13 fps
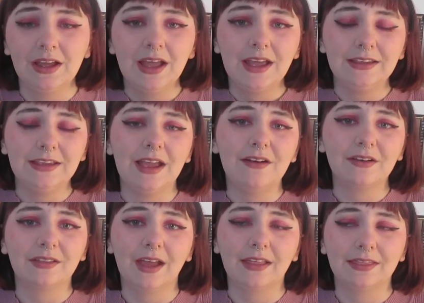Yale
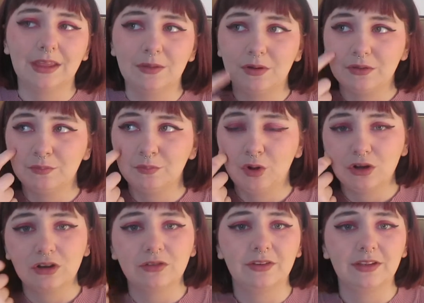said they were
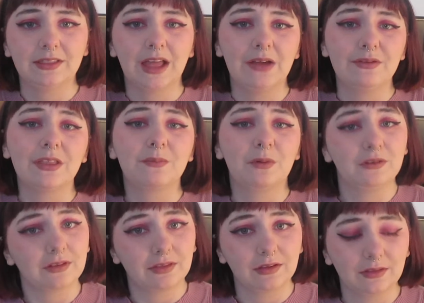monitoring their
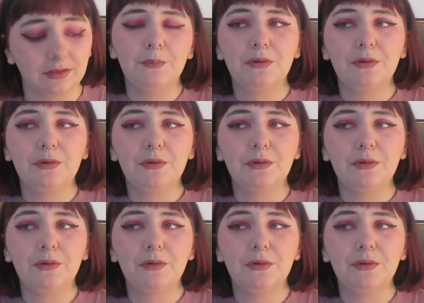responses.